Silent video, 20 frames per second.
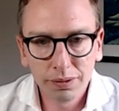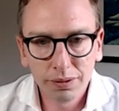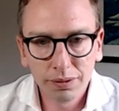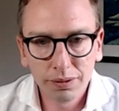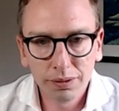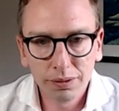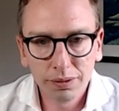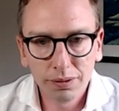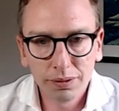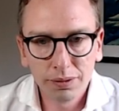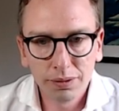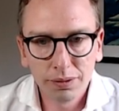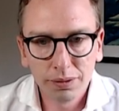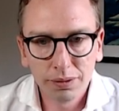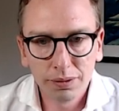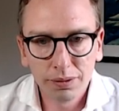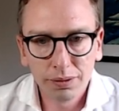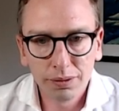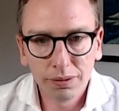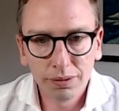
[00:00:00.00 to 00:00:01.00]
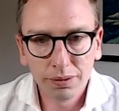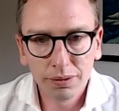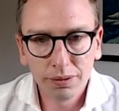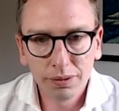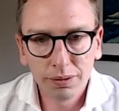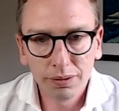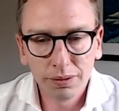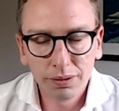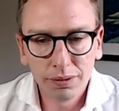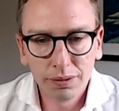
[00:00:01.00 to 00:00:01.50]

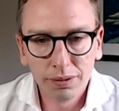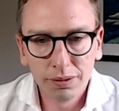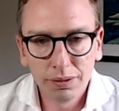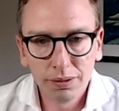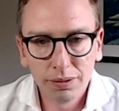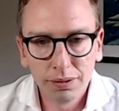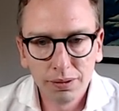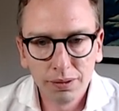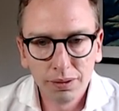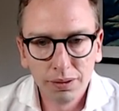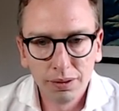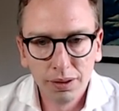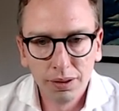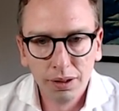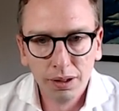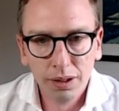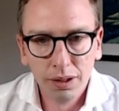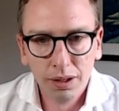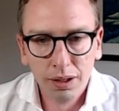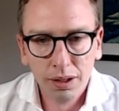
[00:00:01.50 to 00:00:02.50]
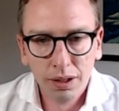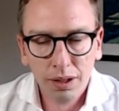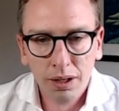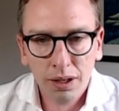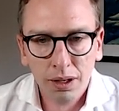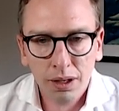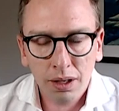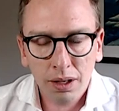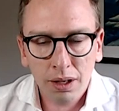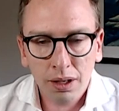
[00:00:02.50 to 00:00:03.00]

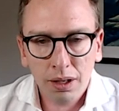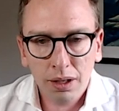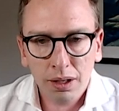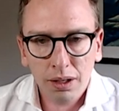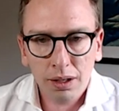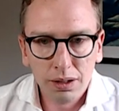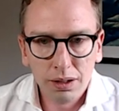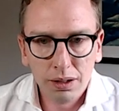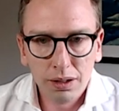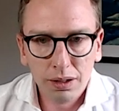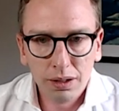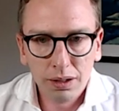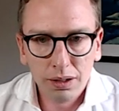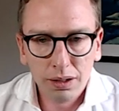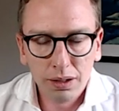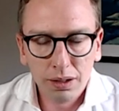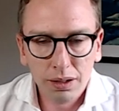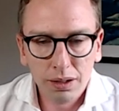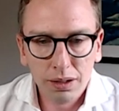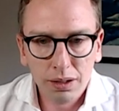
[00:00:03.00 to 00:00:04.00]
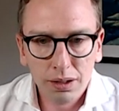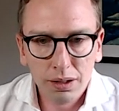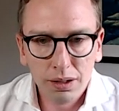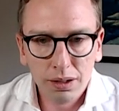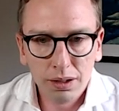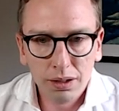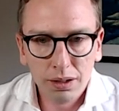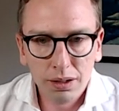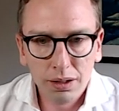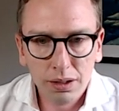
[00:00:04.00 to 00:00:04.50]

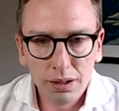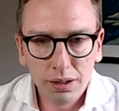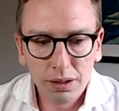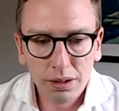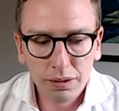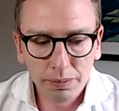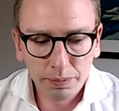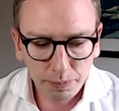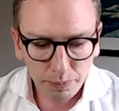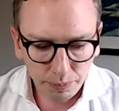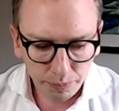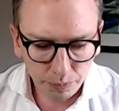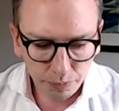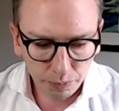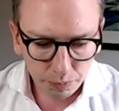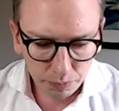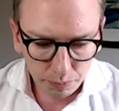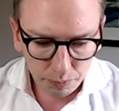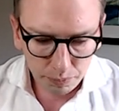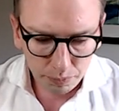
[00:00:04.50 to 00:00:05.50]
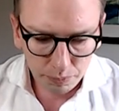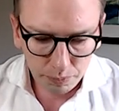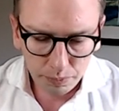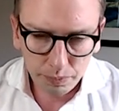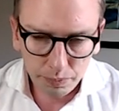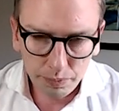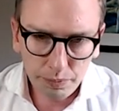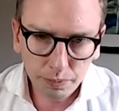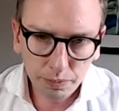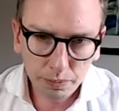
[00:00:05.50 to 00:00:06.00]

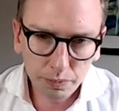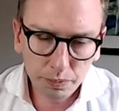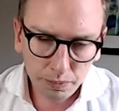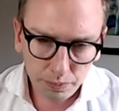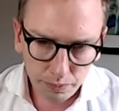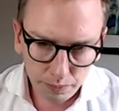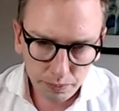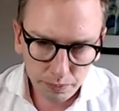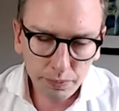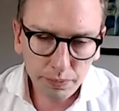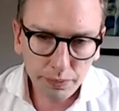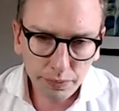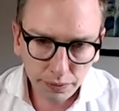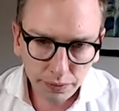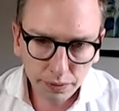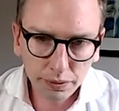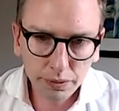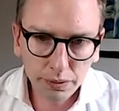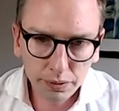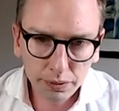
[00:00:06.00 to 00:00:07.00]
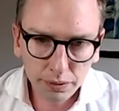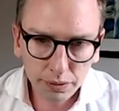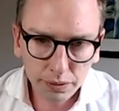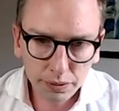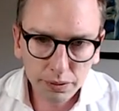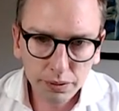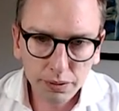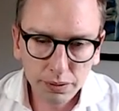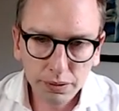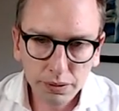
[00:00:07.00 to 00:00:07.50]

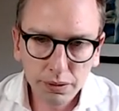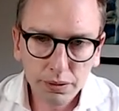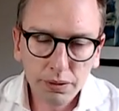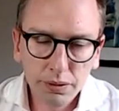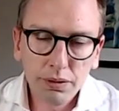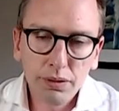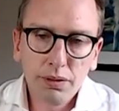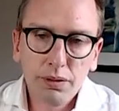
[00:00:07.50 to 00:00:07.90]
(silent)